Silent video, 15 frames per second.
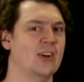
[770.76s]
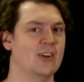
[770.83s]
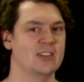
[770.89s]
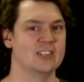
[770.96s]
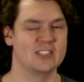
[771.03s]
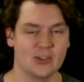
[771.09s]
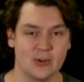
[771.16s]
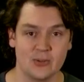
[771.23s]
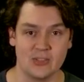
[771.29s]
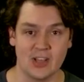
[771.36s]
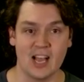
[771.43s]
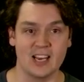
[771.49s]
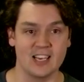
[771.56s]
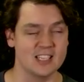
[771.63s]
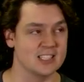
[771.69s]
So
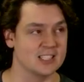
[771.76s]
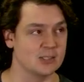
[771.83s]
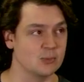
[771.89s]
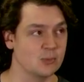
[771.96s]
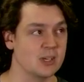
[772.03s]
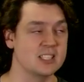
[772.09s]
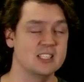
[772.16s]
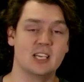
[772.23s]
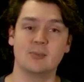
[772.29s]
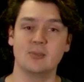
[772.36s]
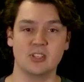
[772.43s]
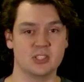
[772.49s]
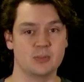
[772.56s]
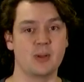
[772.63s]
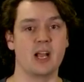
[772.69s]
that is where some of
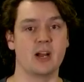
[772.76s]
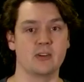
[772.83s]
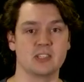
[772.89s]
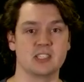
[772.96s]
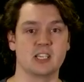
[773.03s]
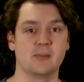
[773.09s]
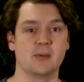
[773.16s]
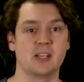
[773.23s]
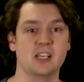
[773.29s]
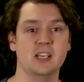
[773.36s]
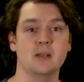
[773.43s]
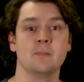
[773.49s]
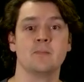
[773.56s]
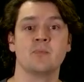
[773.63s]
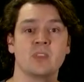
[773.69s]
this power is coming in.
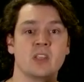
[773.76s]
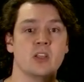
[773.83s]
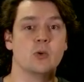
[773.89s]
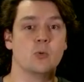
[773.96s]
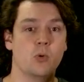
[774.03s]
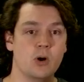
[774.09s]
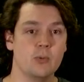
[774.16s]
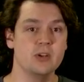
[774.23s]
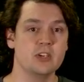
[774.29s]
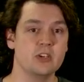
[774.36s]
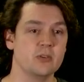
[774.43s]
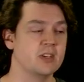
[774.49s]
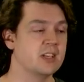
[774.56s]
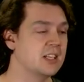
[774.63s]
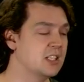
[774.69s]
What we're
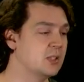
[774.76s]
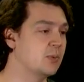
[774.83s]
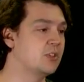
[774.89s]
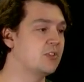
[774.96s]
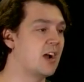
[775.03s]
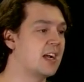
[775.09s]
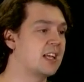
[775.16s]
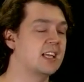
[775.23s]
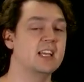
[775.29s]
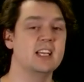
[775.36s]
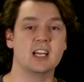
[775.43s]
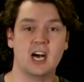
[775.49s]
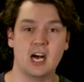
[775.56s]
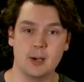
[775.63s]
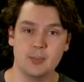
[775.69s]
doing is we're tracking an
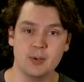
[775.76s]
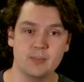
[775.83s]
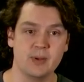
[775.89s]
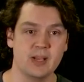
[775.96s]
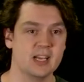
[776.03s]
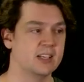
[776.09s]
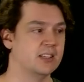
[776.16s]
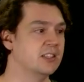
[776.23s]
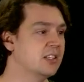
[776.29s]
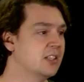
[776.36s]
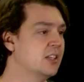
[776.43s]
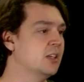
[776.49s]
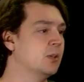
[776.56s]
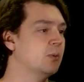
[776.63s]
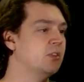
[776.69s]
upper bound,
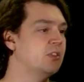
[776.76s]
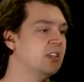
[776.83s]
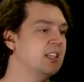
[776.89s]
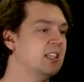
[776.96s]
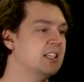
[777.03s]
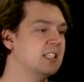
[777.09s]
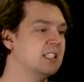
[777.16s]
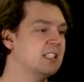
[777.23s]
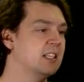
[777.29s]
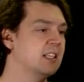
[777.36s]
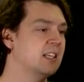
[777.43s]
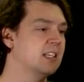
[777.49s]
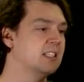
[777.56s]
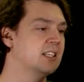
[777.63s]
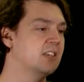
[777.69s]
which is
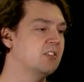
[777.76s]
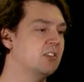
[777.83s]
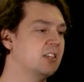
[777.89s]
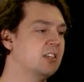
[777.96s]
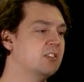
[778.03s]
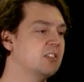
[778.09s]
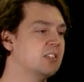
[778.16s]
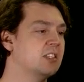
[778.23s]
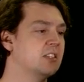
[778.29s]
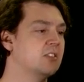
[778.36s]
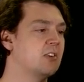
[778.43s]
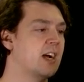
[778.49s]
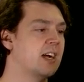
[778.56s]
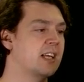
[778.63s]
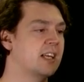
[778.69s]
essentially just
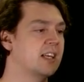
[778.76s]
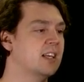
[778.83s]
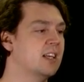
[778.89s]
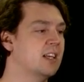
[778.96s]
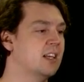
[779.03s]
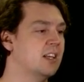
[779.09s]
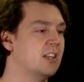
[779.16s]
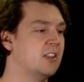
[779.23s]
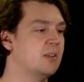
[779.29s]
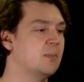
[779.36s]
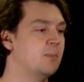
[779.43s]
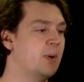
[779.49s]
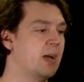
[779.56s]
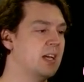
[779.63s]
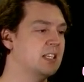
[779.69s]
tracking the
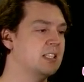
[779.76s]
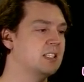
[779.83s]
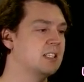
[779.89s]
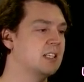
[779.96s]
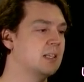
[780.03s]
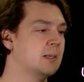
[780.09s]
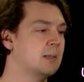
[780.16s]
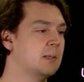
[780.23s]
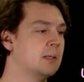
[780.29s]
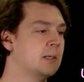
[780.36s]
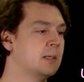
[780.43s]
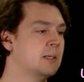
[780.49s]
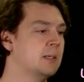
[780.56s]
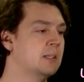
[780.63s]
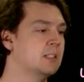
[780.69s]
best
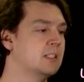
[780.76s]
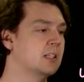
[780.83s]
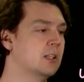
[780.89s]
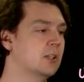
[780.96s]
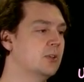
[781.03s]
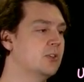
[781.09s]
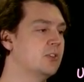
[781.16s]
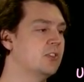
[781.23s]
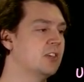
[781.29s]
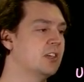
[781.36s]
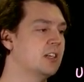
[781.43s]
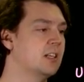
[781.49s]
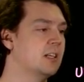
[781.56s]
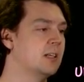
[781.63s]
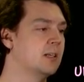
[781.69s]

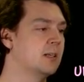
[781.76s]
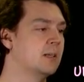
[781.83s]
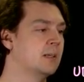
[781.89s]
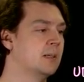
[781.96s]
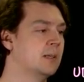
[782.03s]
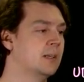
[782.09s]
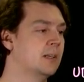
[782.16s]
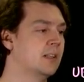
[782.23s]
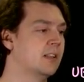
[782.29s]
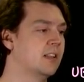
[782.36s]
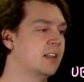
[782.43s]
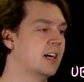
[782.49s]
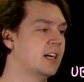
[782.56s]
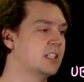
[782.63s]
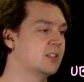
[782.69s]
solution
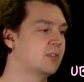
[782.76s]
thus